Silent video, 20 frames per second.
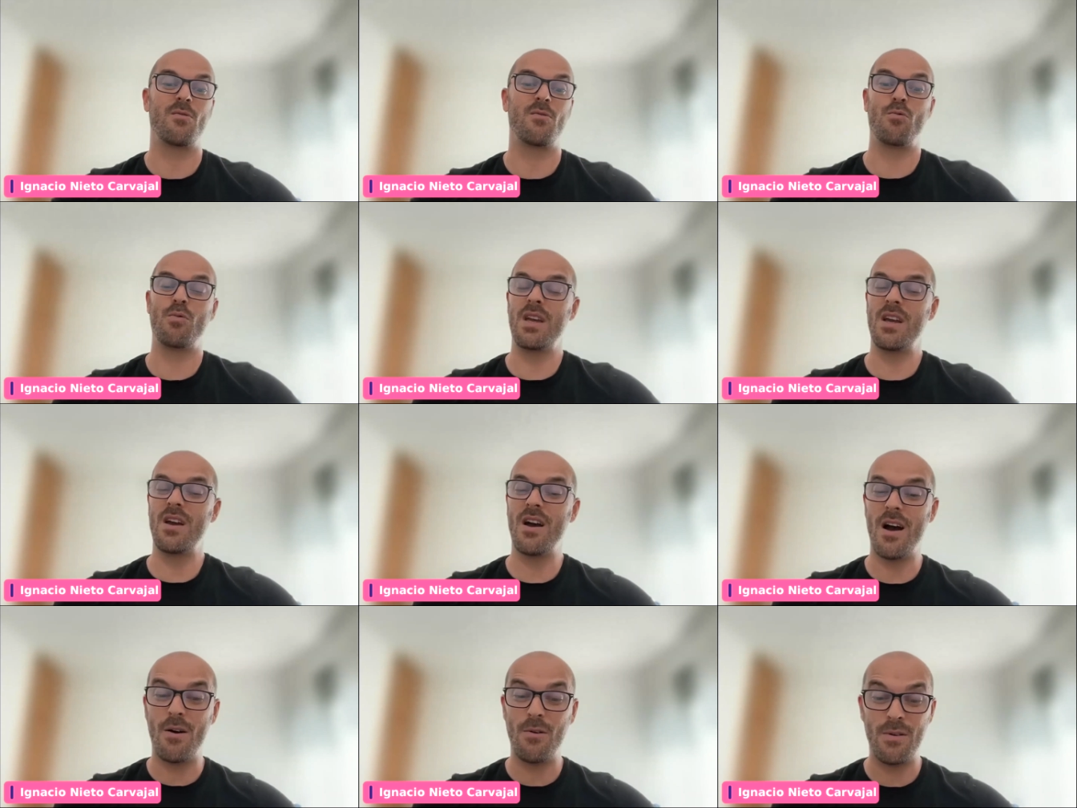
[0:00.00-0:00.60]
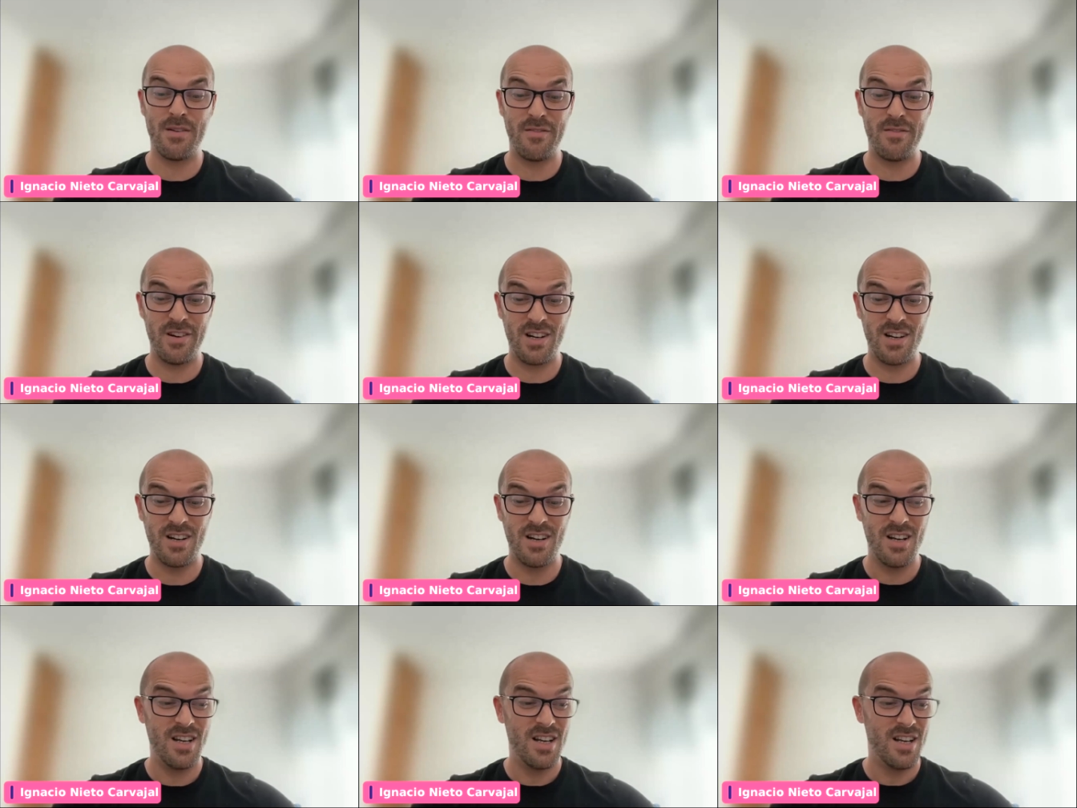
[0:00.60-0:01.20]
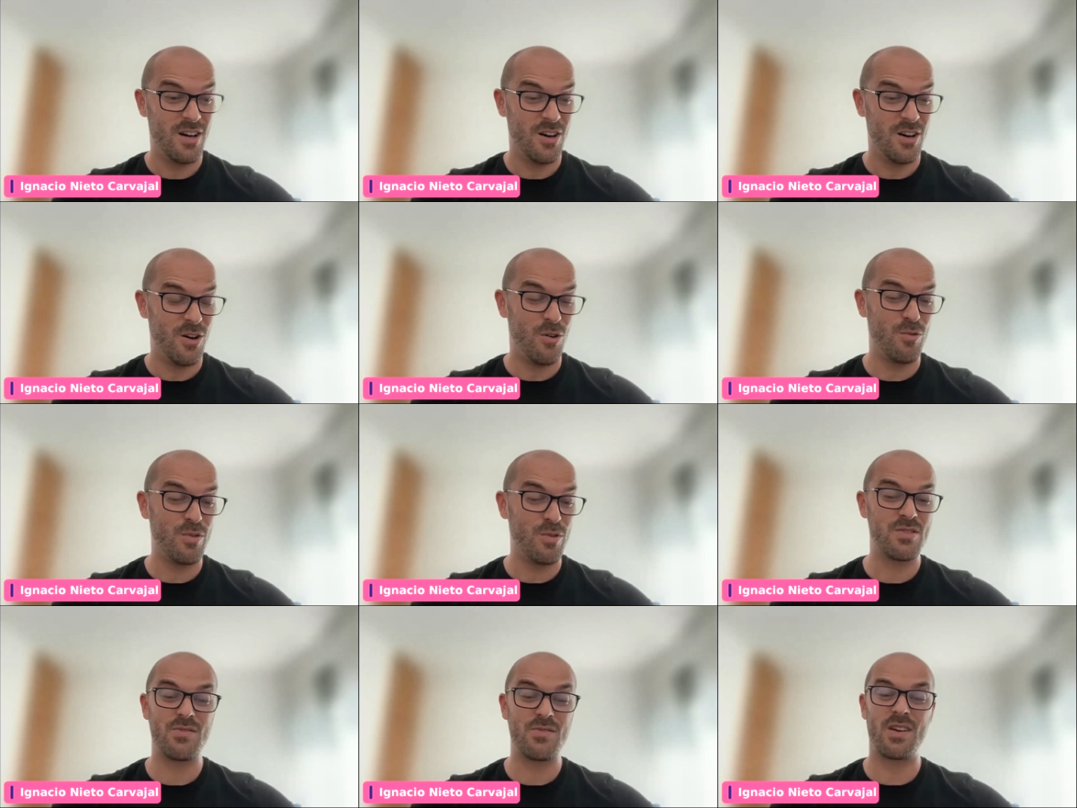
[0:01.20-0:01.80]
We, however,
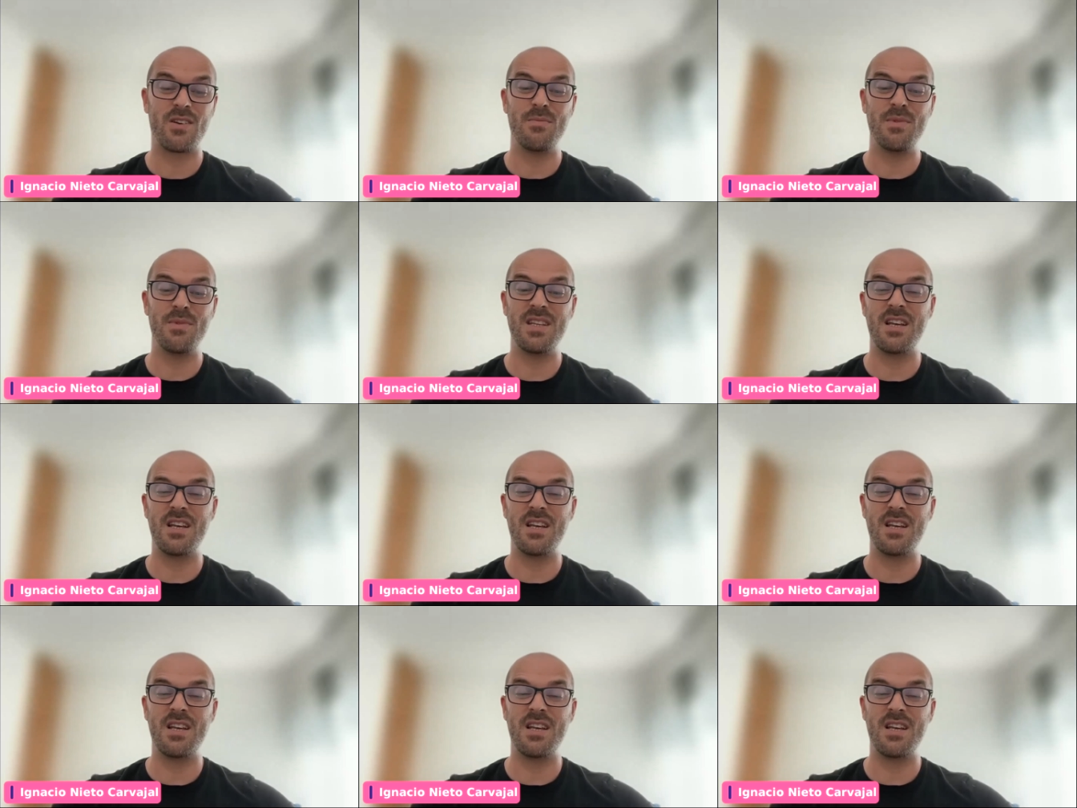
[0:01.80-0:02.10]
always recommend